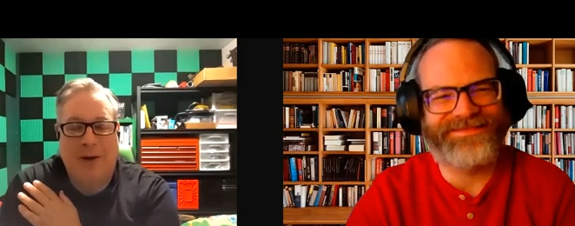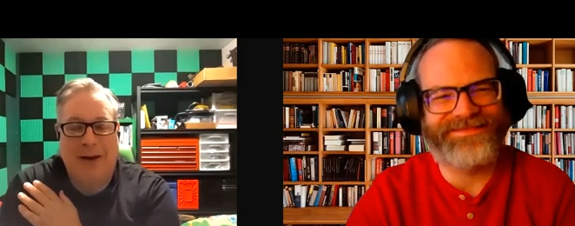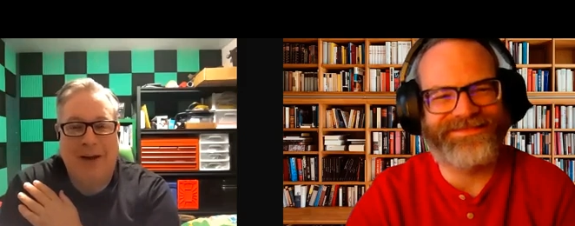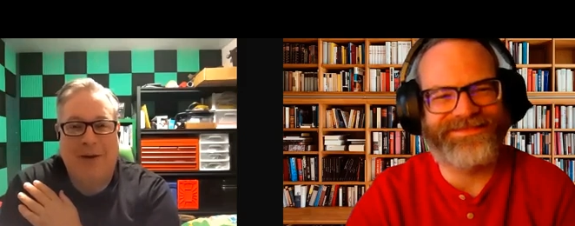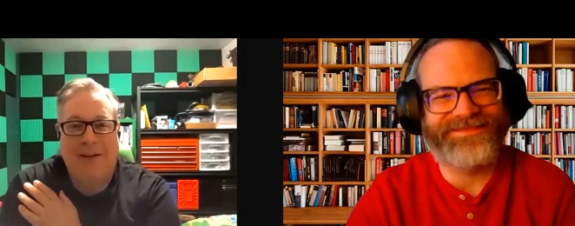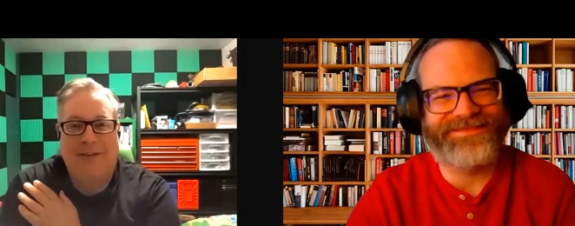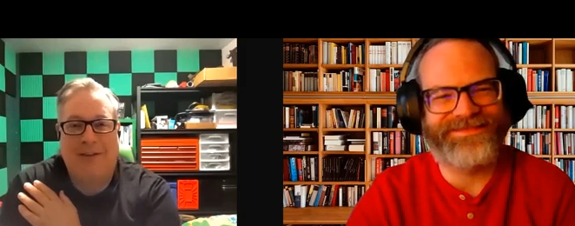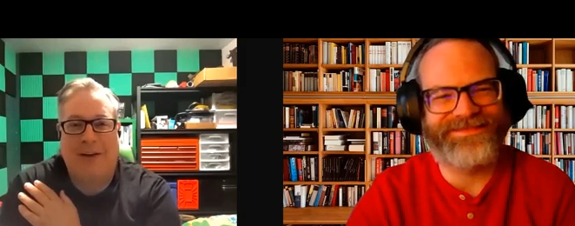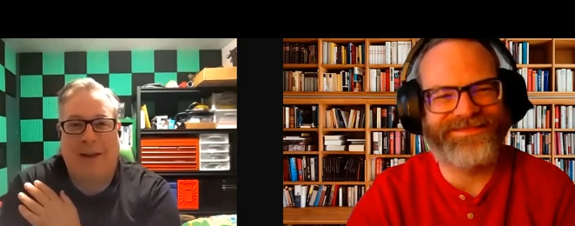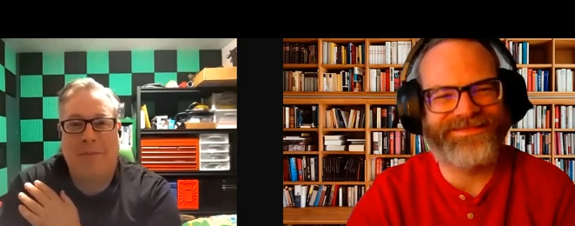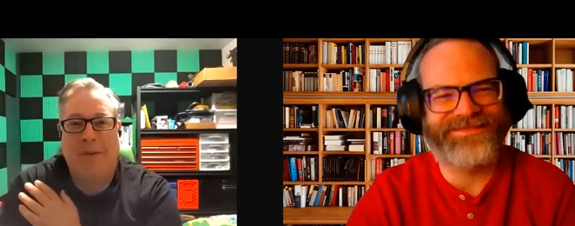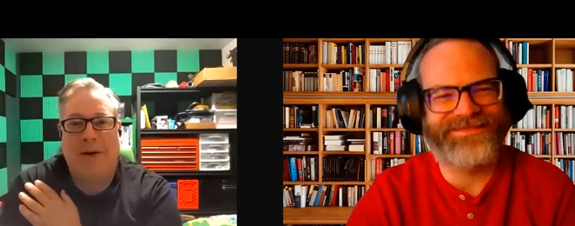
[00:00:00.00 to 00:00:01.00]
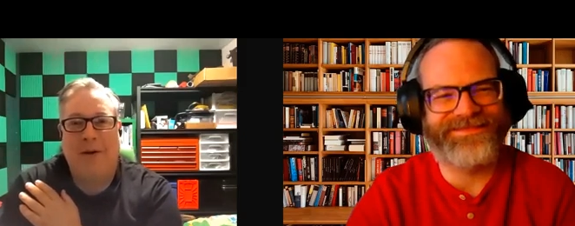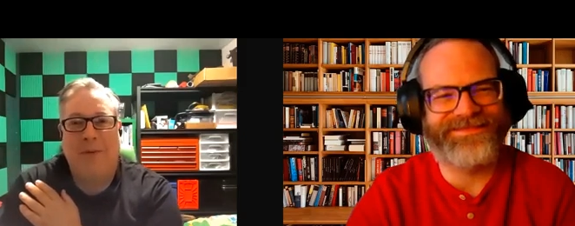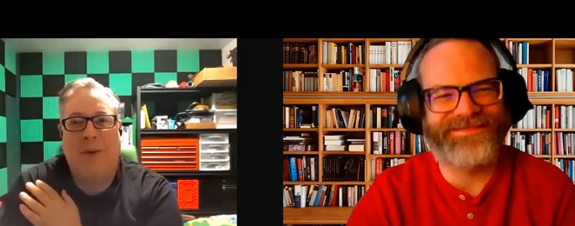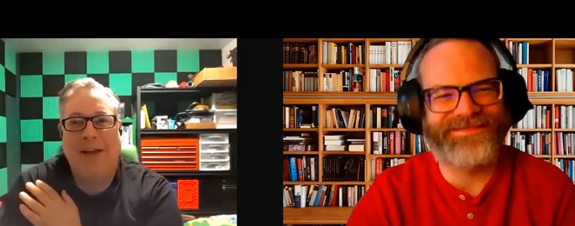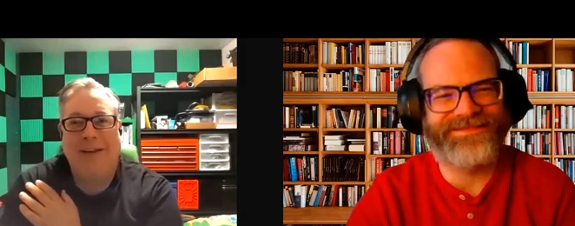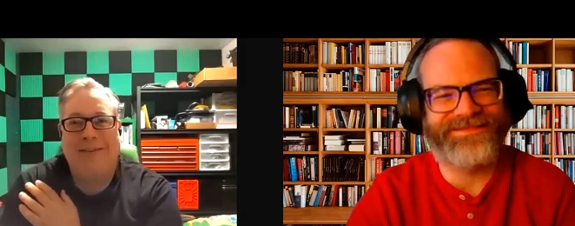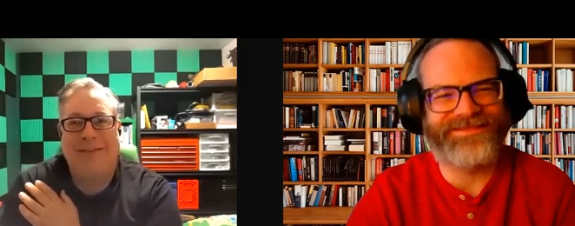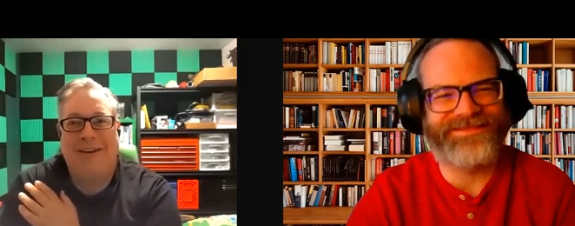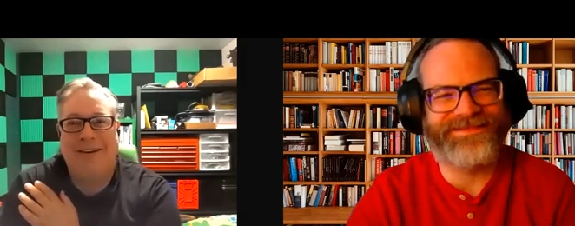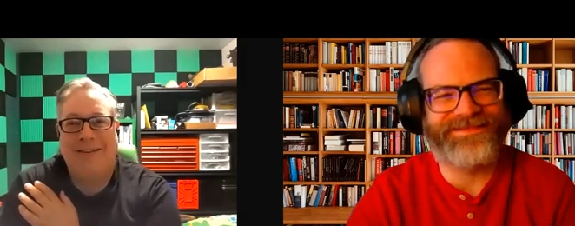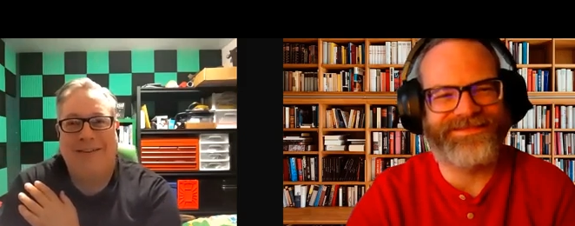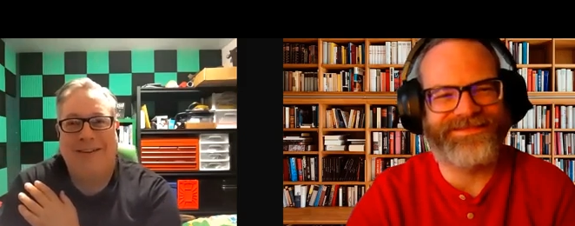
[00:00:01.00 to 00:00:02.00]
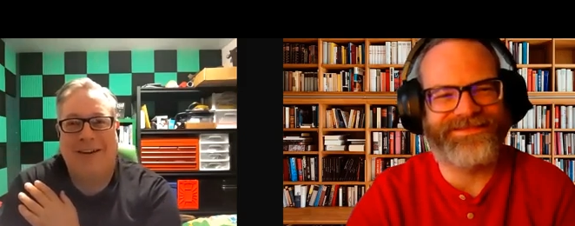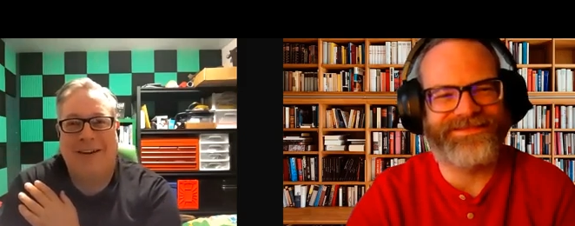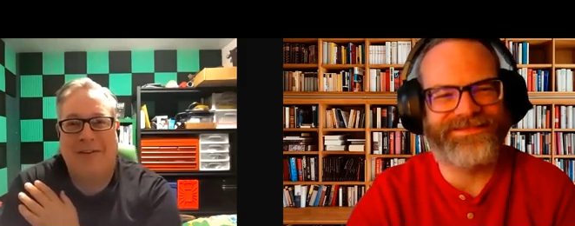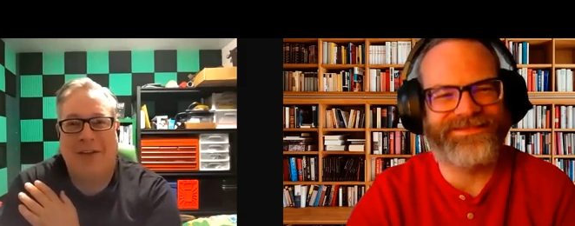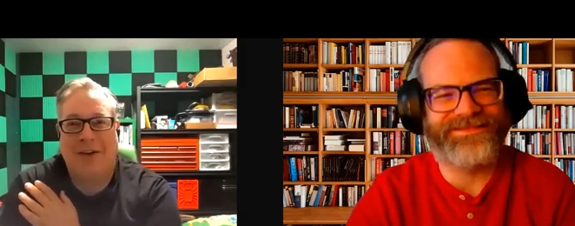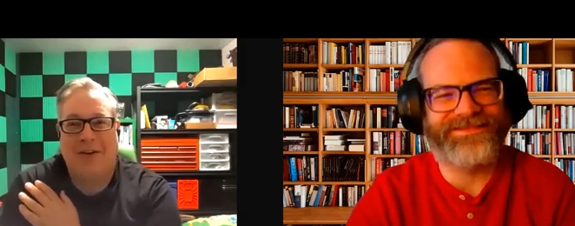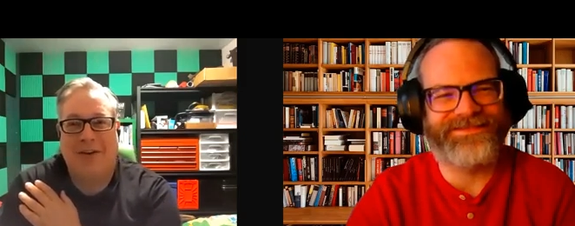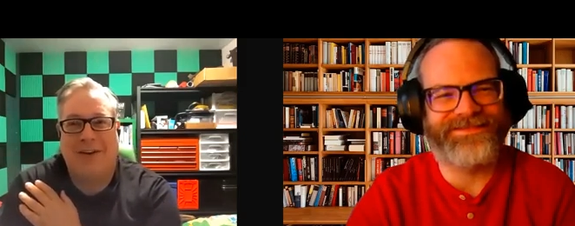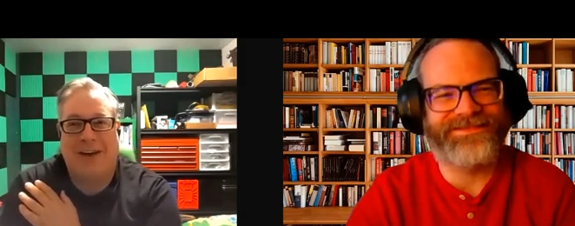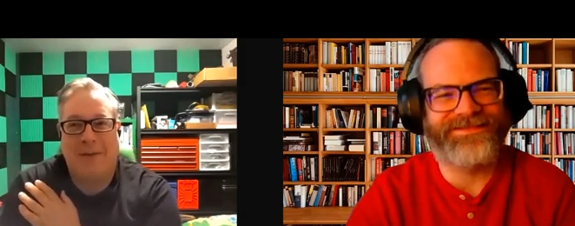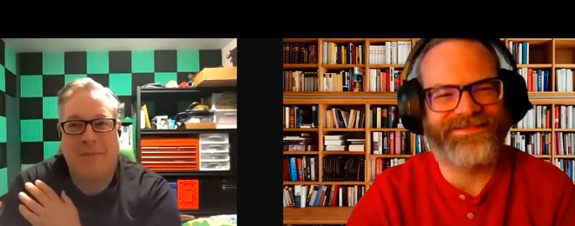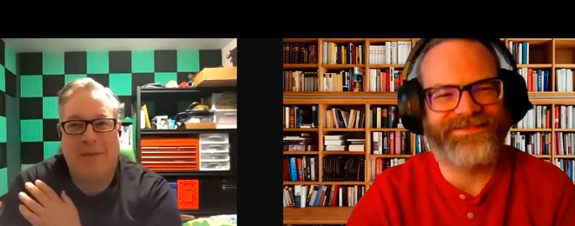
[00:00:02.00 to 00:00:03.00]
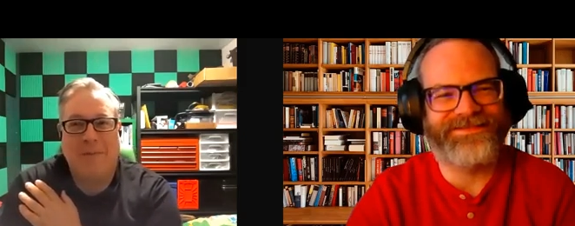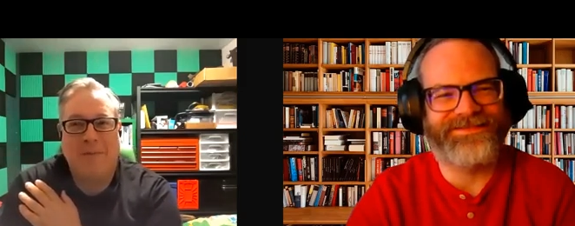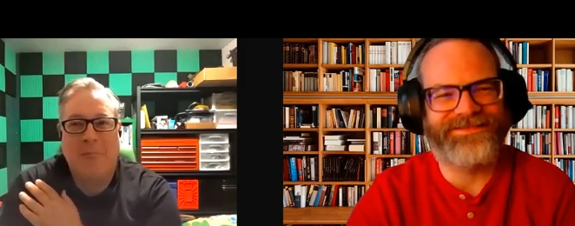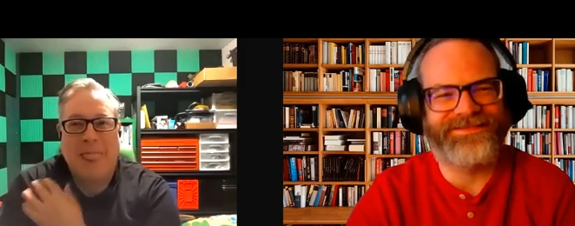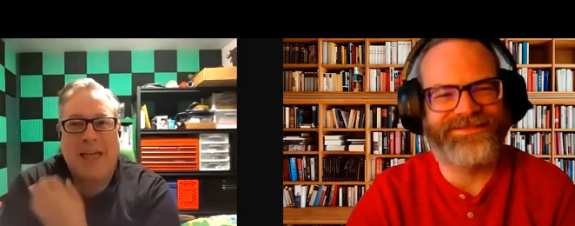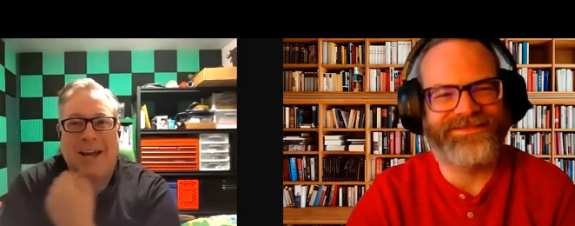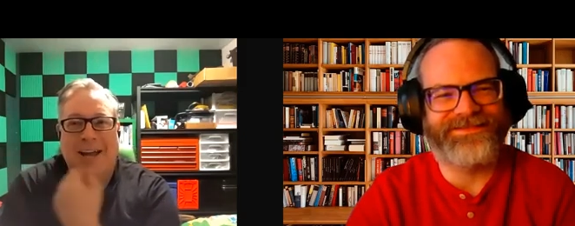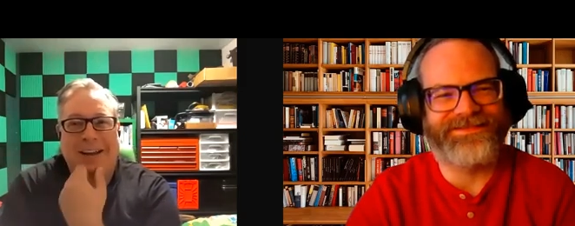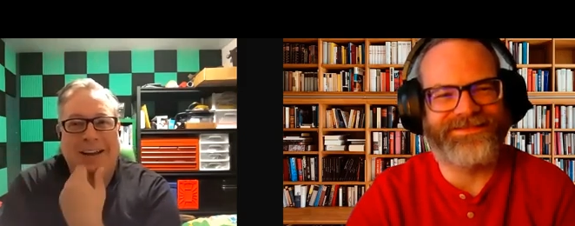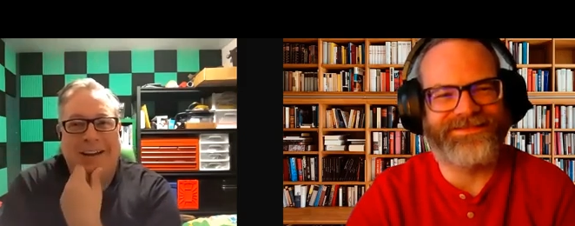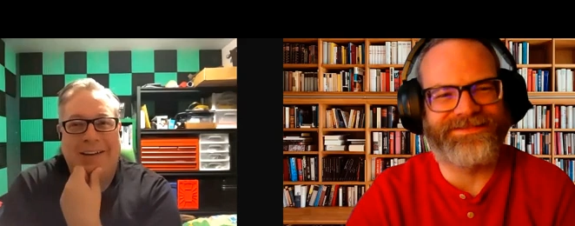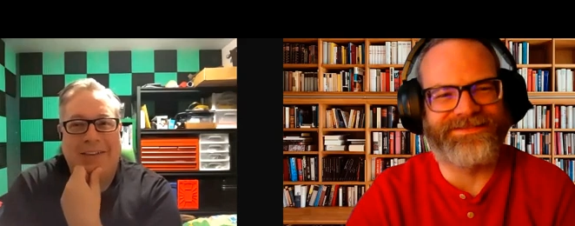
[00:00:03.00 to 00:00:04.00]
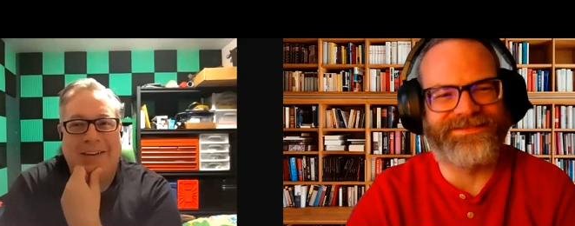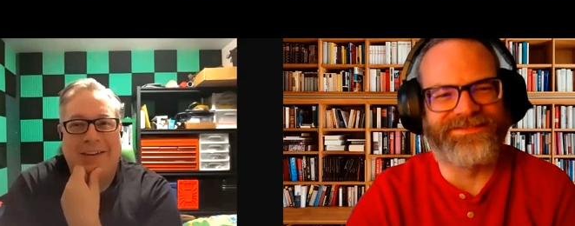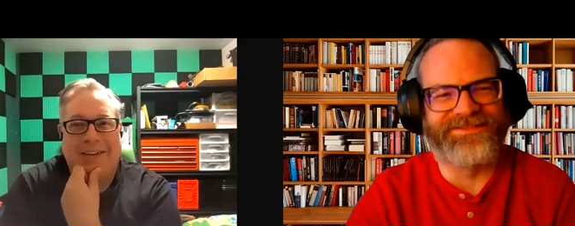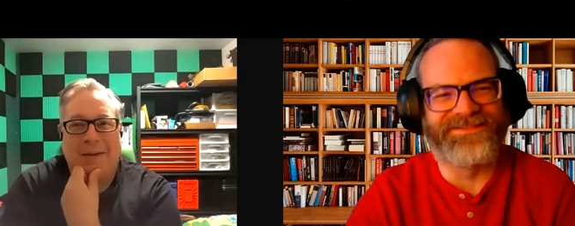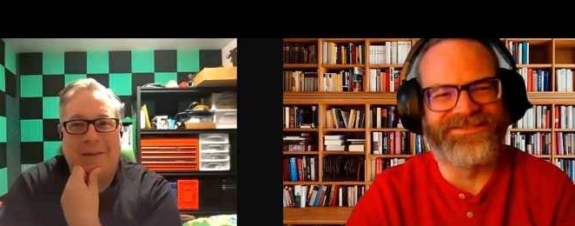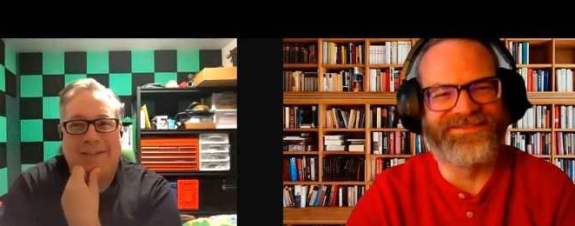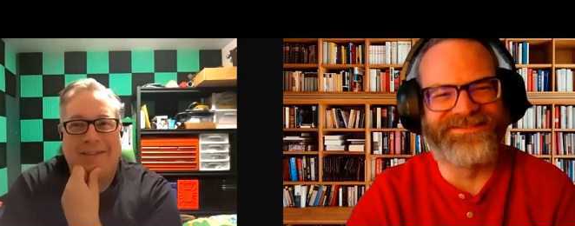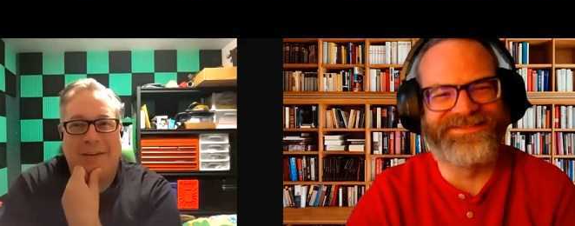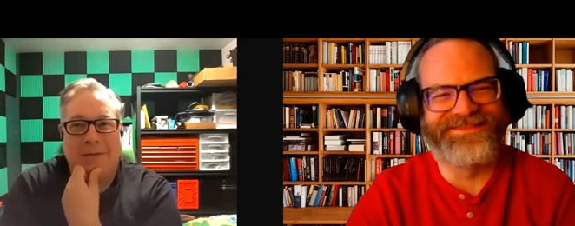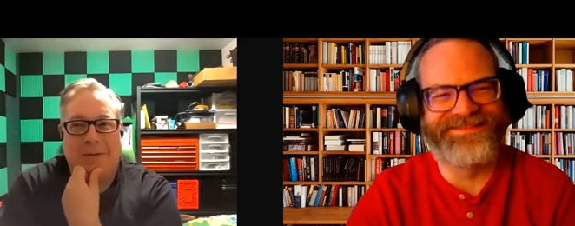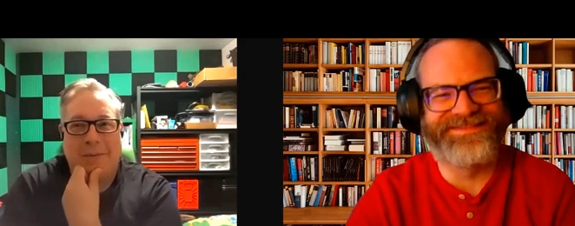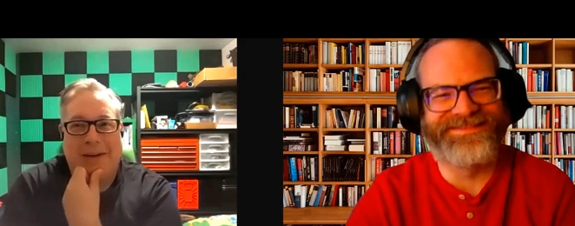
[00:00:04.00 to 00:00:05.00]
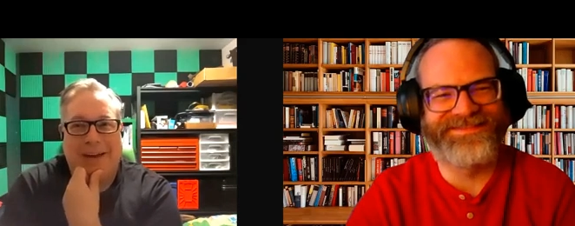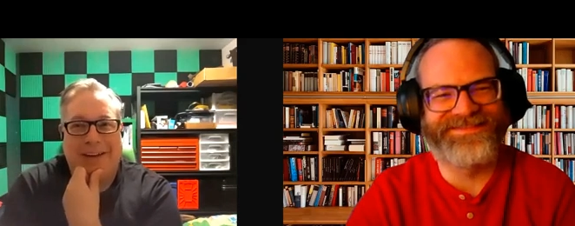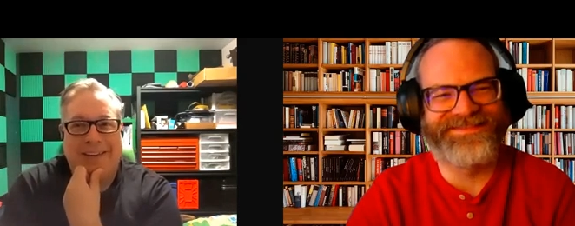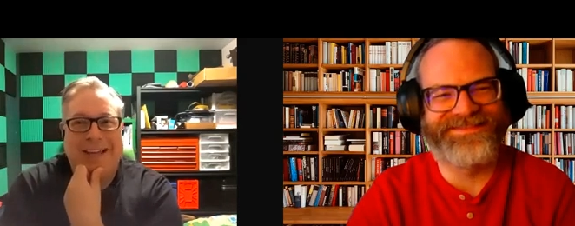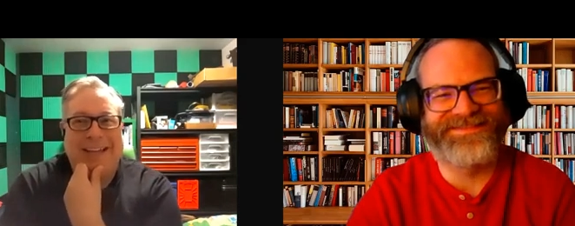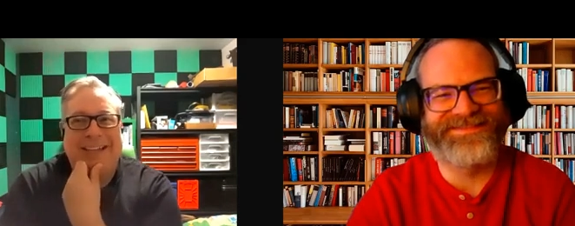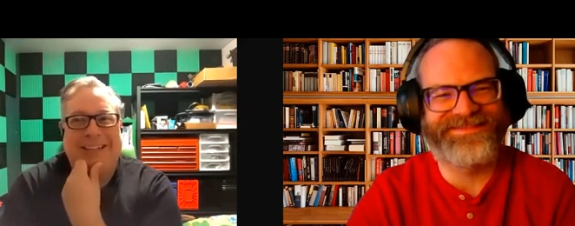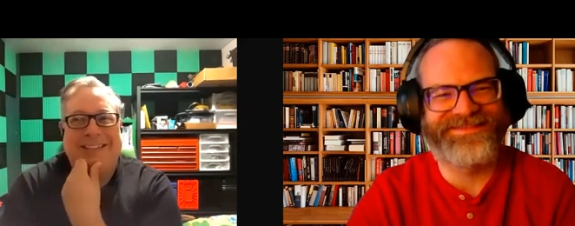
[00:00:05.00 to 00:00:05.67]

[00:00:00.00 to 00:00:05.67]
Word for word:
Speaker 1: Uh, right now, I sound like Barry White, not uh, the good type. Not the good time to sing for me.